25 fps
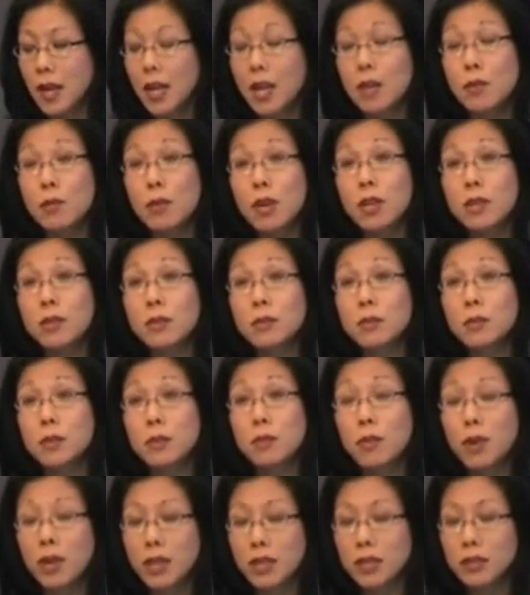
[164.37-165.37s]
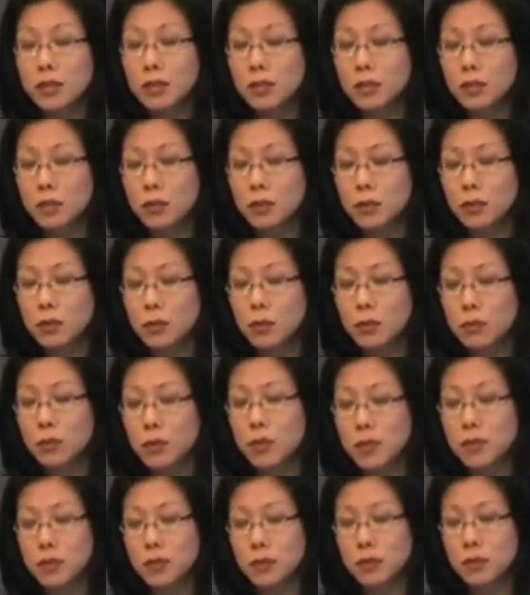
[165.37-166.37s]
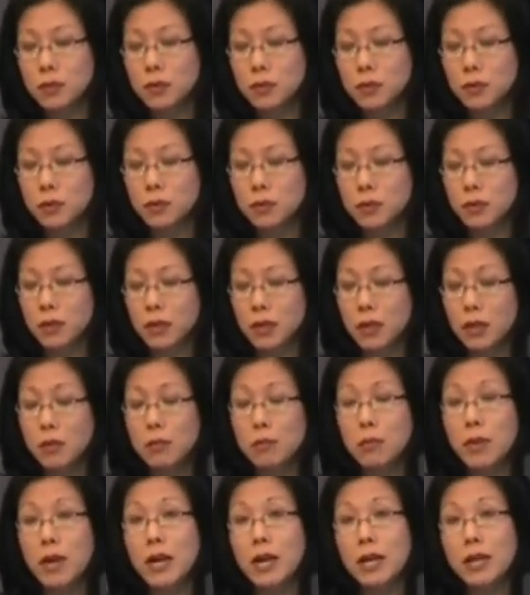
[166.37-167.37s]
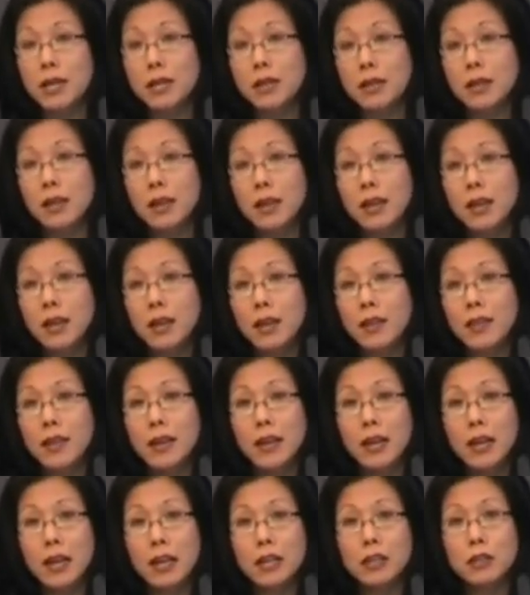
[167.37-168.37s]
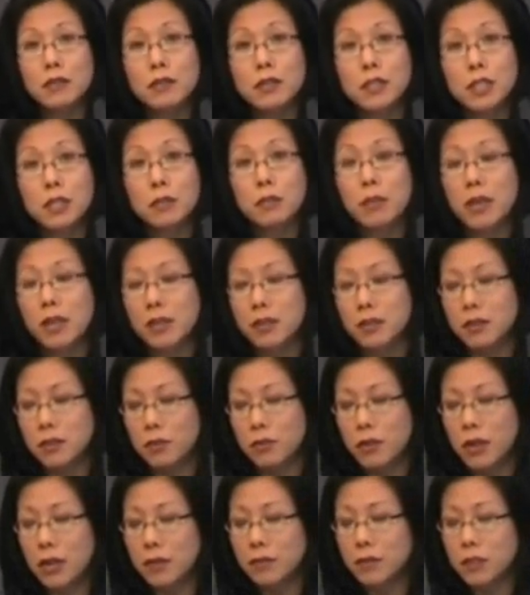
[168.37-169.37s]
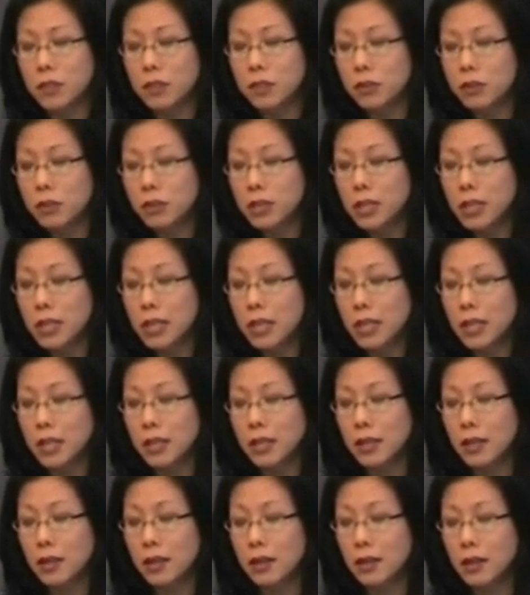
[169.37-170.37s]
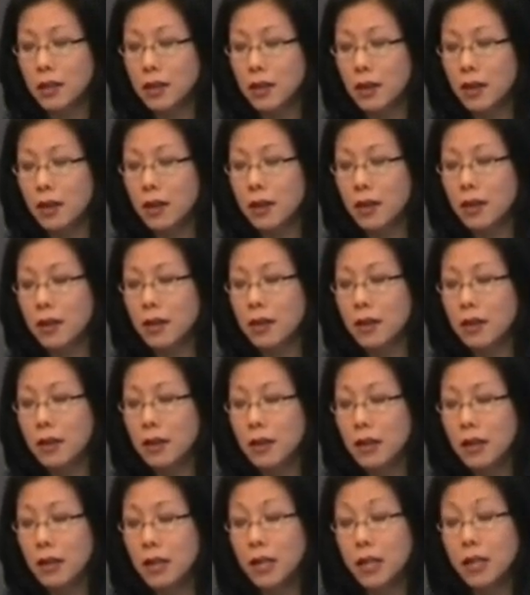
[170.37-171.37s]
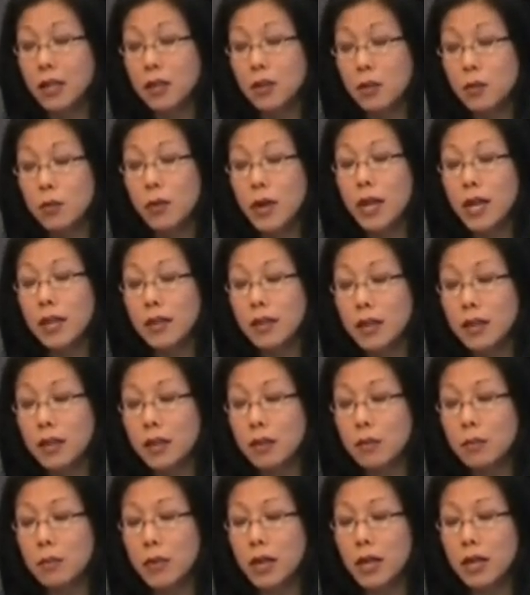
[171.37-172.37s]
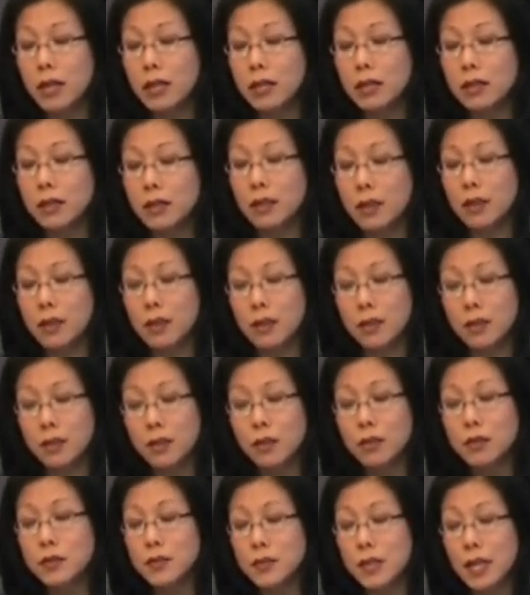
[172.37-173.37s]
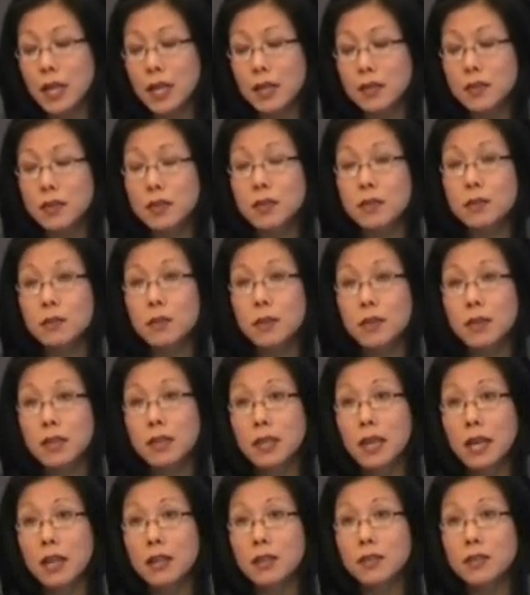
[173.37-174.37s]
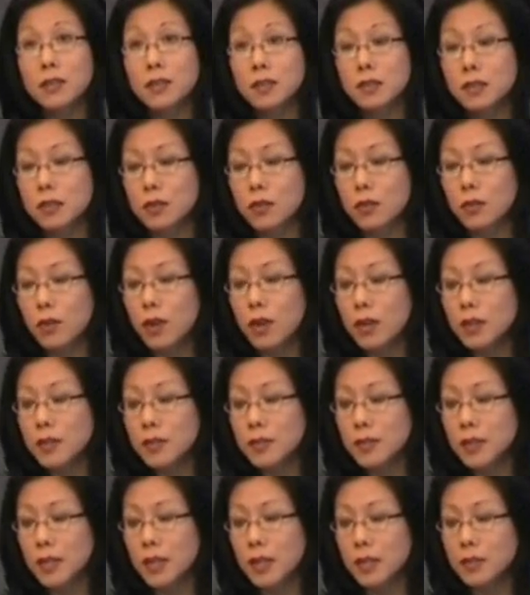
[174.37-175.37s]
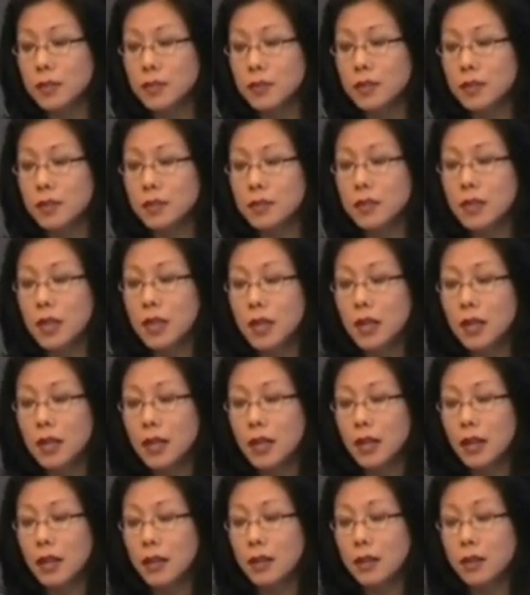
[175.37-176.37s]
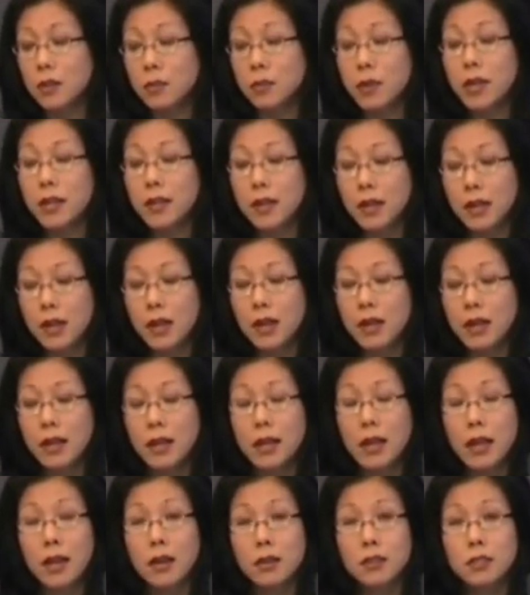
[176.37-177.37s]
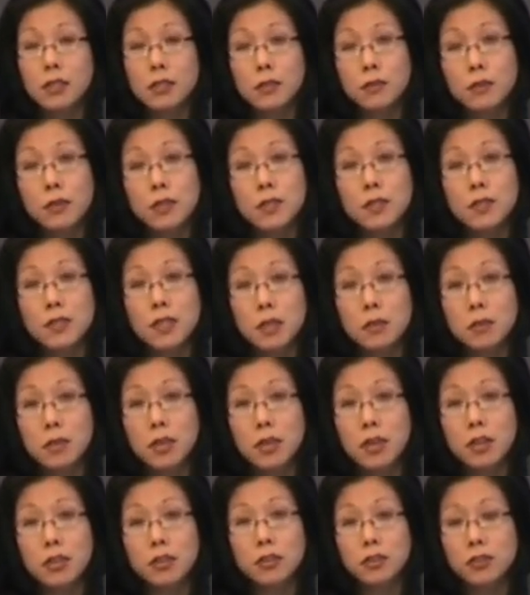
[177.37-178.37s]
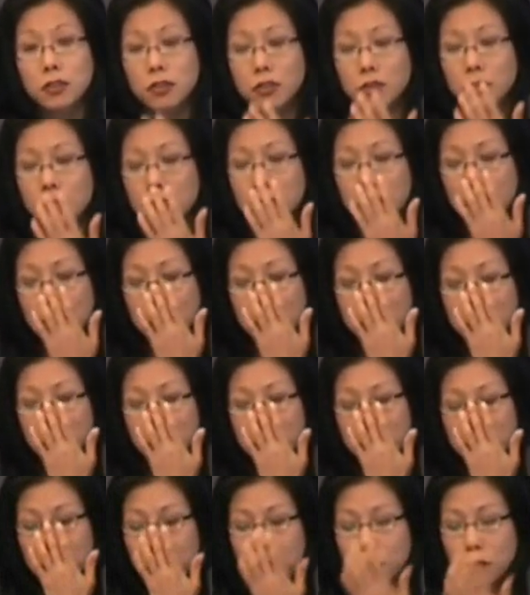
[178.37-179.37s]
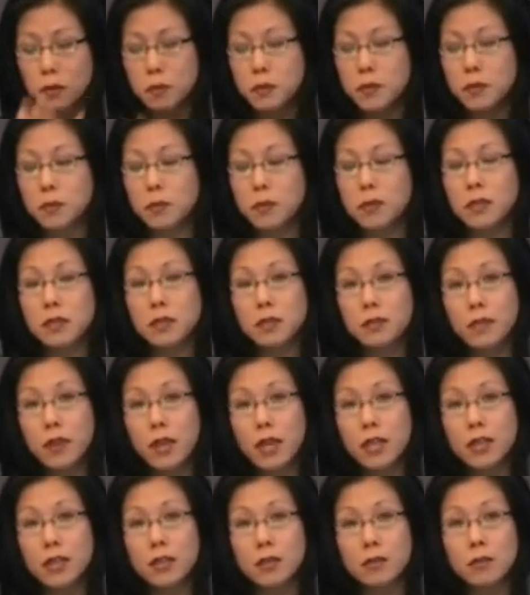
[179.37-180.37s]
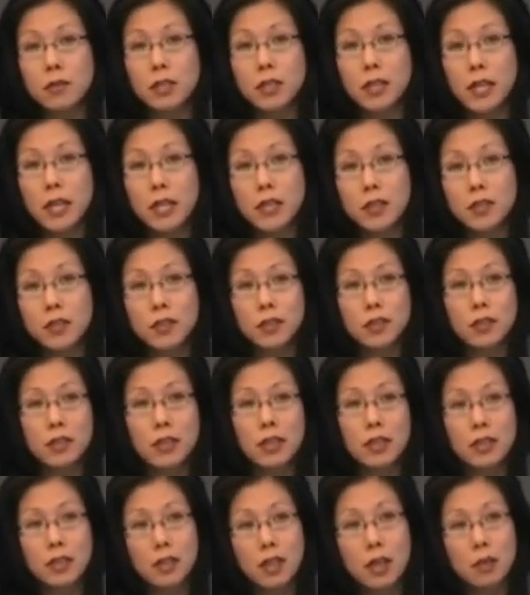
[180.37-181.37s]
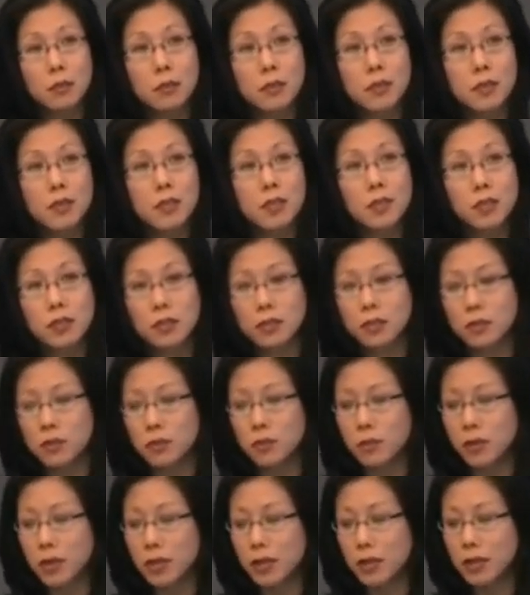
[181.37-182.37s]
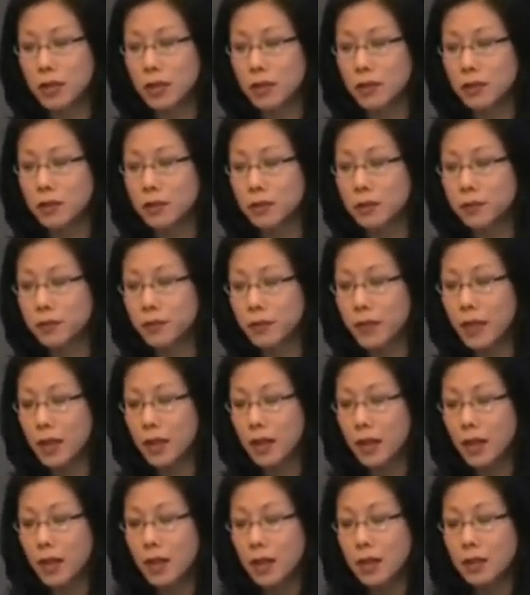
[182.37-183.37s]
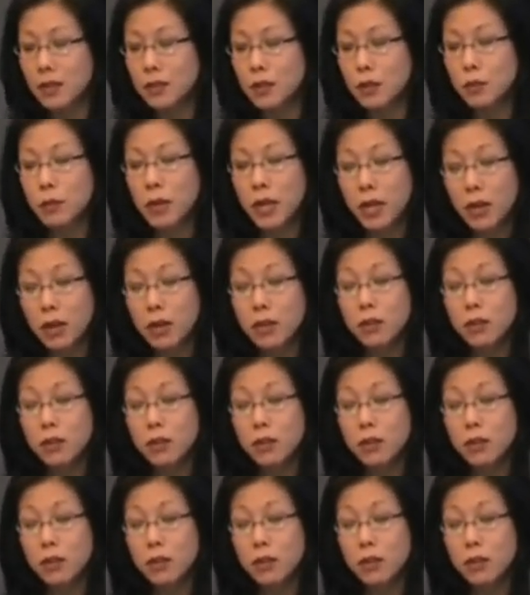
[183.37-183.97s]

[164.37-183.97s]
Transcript: And what we wanted to do was to combine that kind of deep ethnographic looking uh, in a way that combined uh, those cases with analysis across cases in a way that got at how different subcultures and youth groups were defined in relation and in opposition to one another. So my